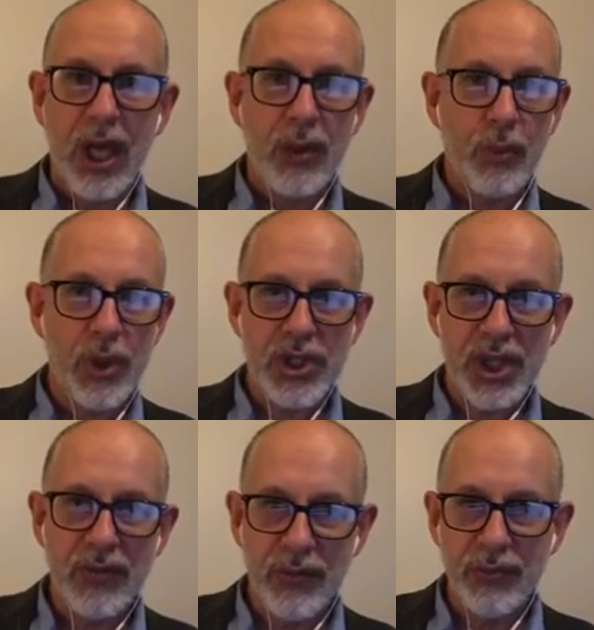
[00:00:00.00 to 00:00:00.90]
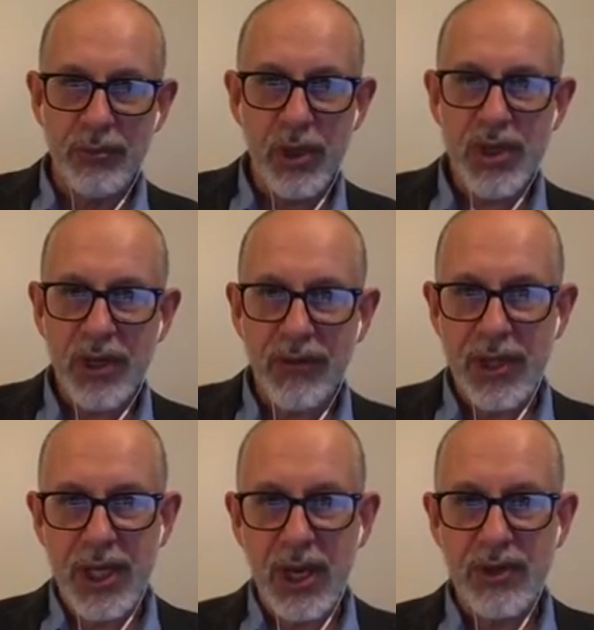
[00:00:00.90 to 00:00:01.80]
watching music
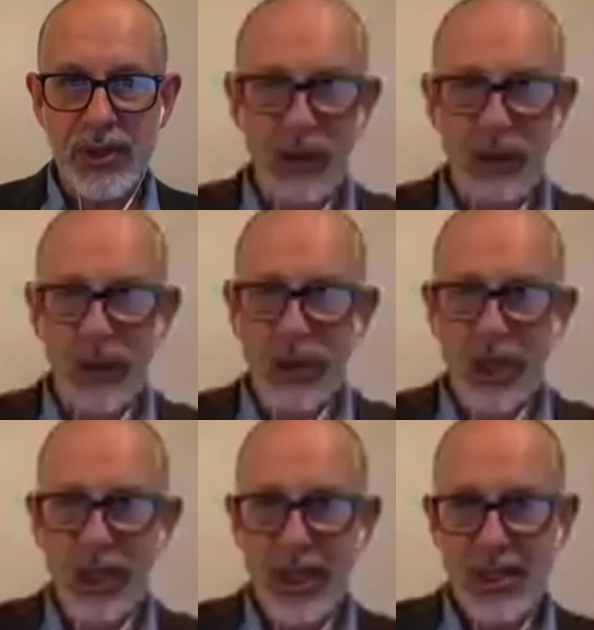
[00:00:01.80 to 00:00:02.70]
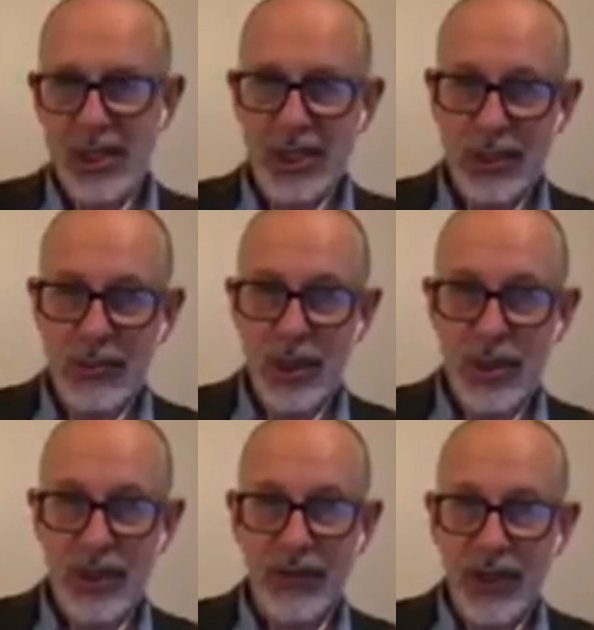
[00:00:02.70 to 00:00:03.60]
videos, or watching and listening to
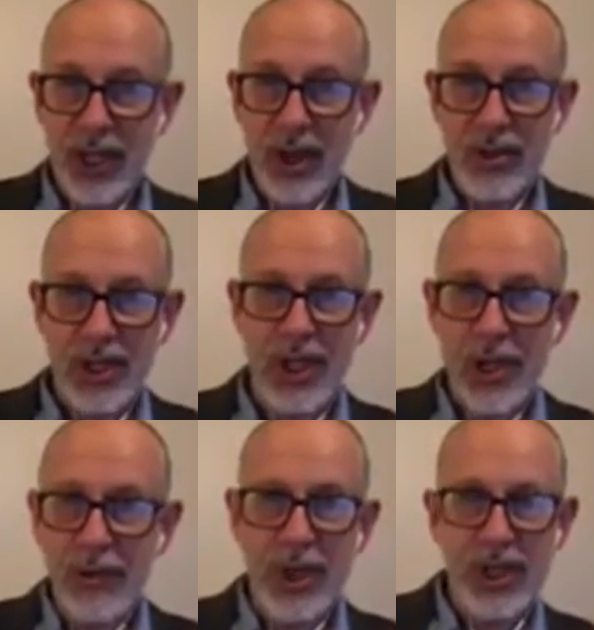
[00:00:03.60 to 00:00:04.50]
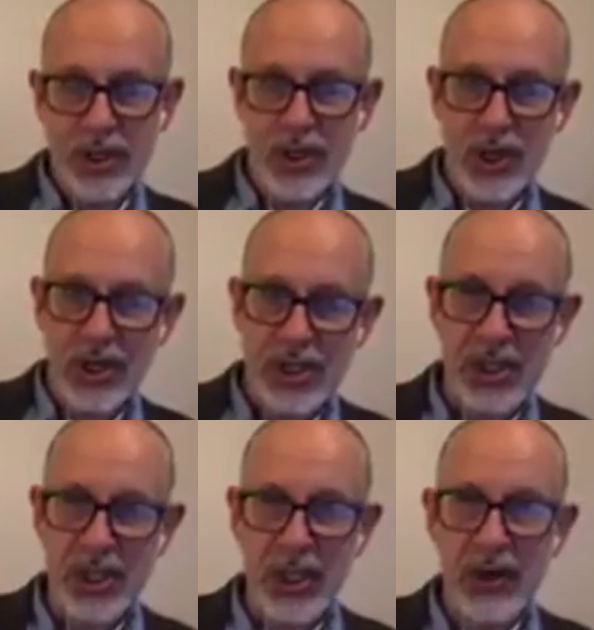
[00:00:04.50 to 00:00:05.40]
music videos and then reconstructing the
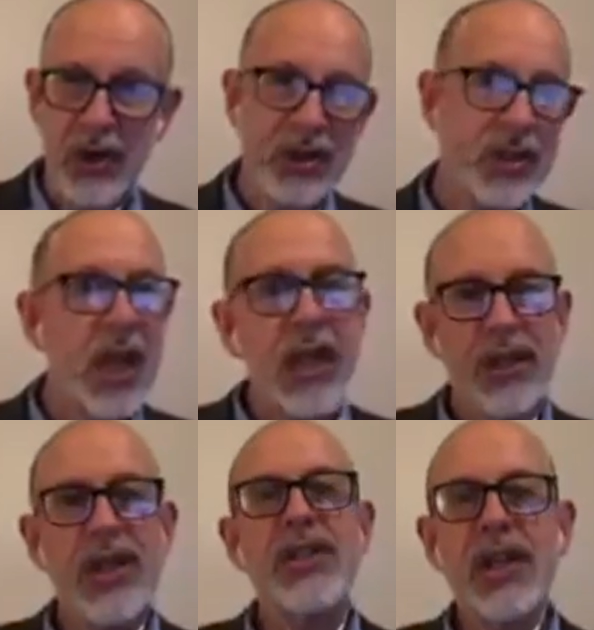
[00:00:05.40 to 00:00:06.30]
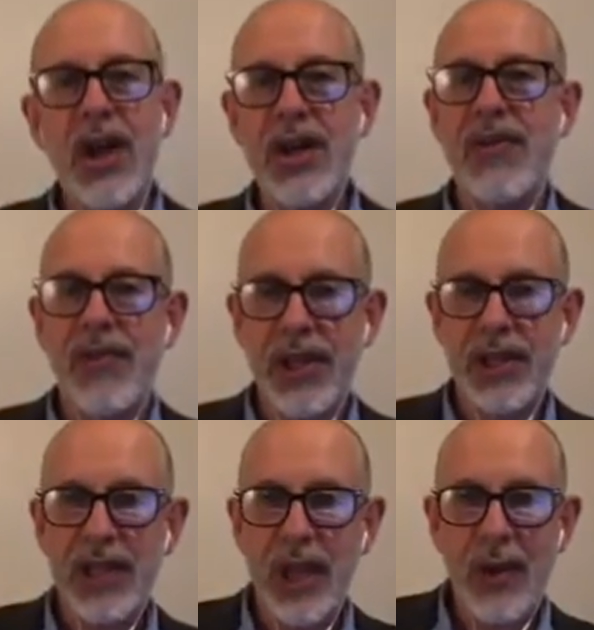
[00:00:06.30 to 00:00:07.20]
lyrics. That's the kind of thing
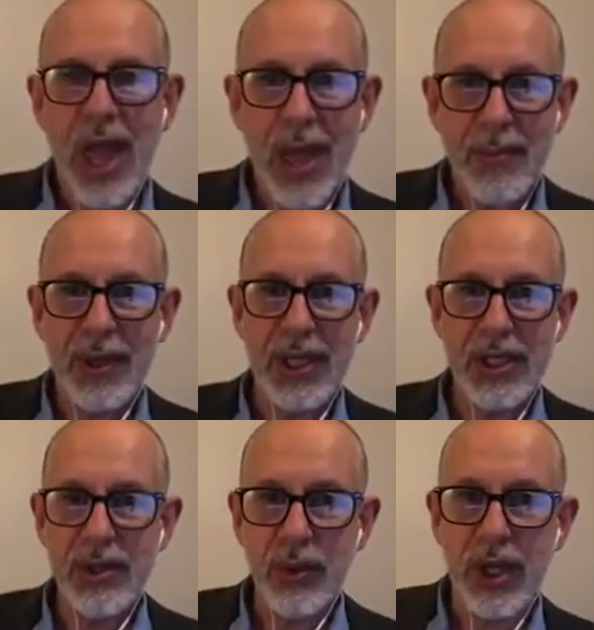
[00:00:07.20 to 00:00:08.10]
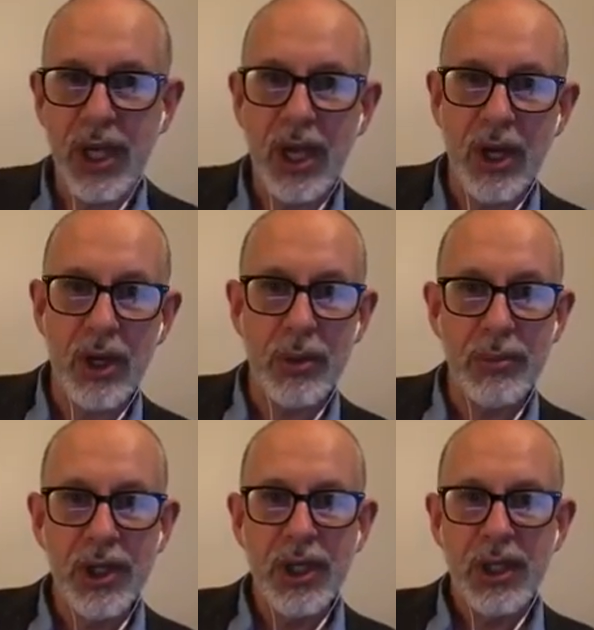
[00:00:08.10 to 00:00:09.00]
they'll happily do at home,
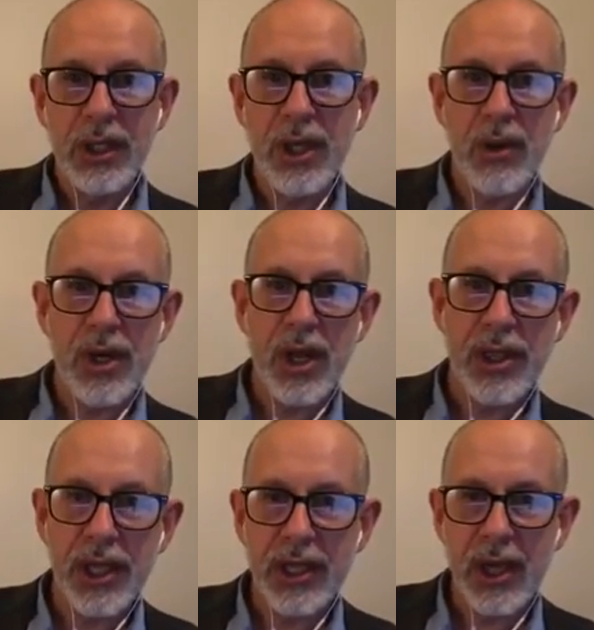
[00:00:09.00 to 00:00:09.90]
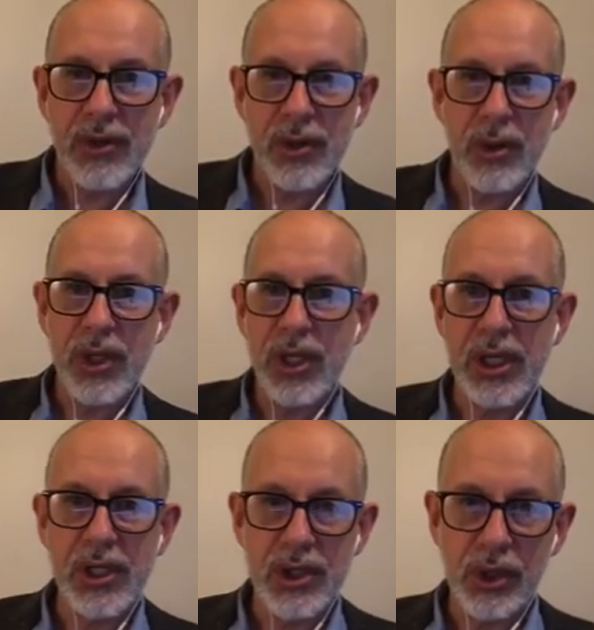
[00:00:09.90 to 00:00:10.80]
and I think they'll do it and
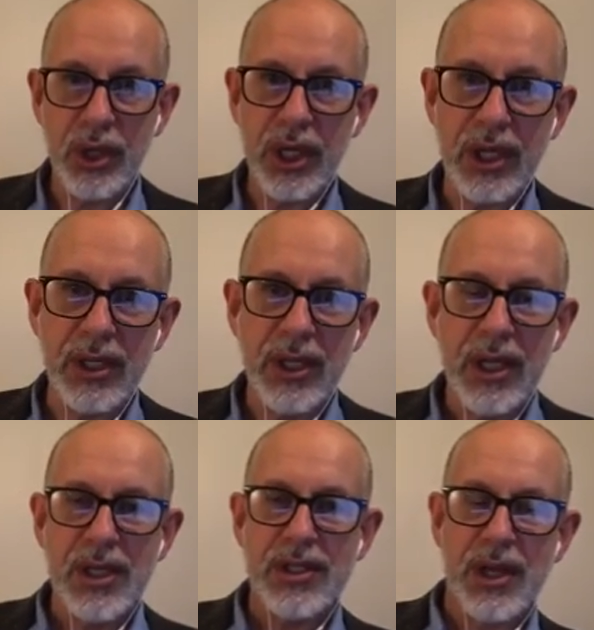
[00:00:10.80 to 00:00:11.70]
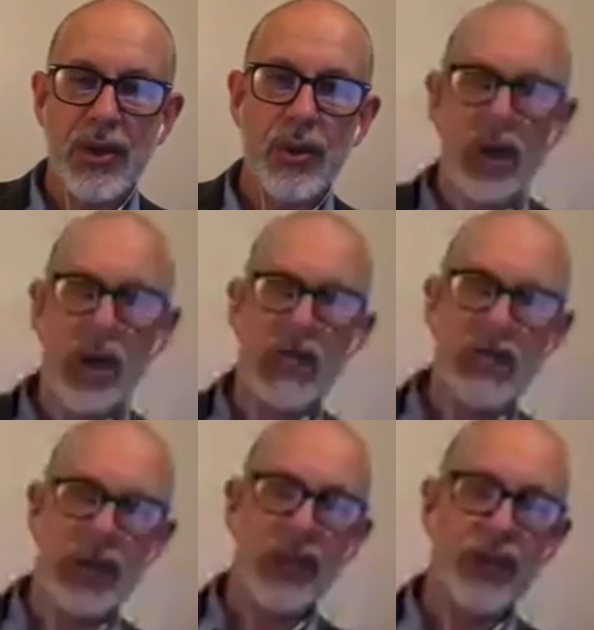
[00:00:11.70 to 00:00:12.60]
enjoy it. So
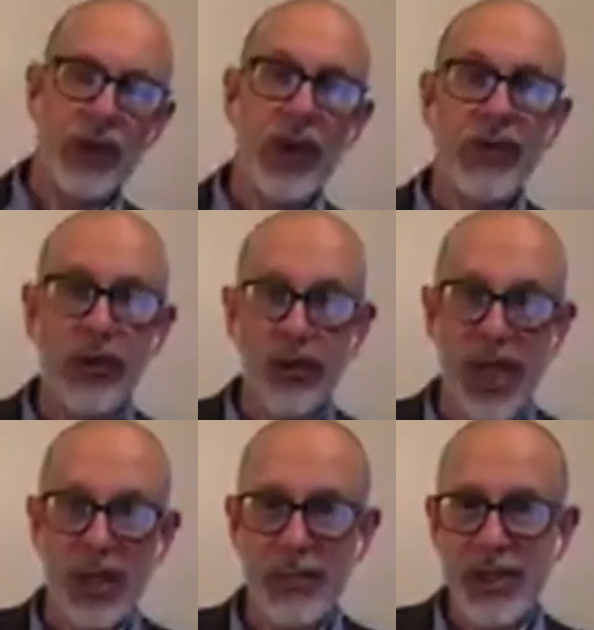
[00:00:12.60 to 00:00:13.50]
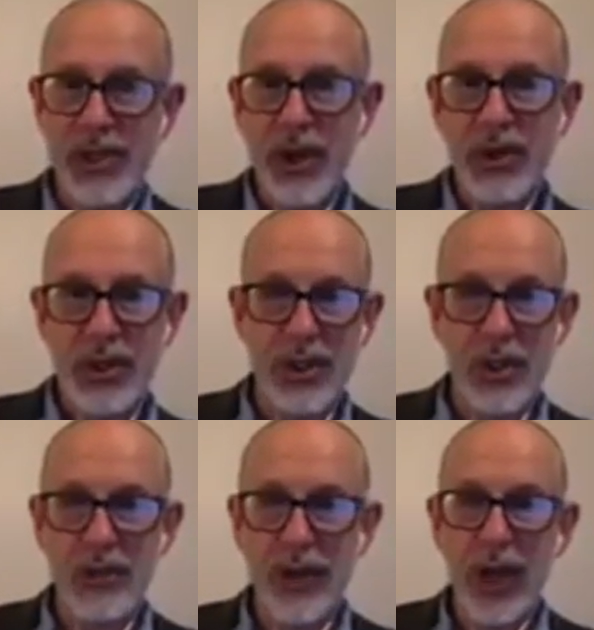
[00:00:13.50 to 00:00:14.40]
if you set them a song to do
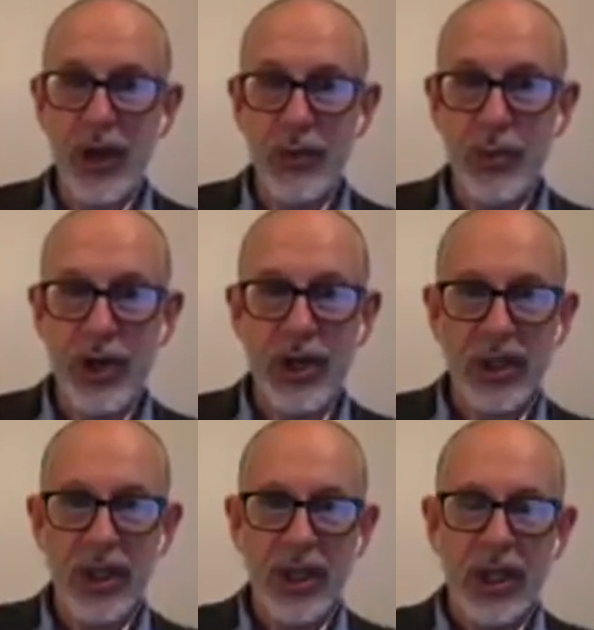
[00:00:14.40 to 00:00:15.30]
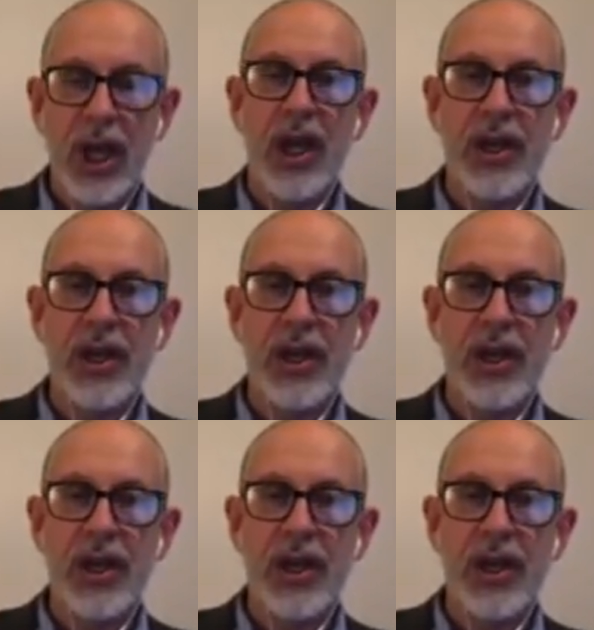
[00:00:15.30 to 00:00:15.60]
for homework, and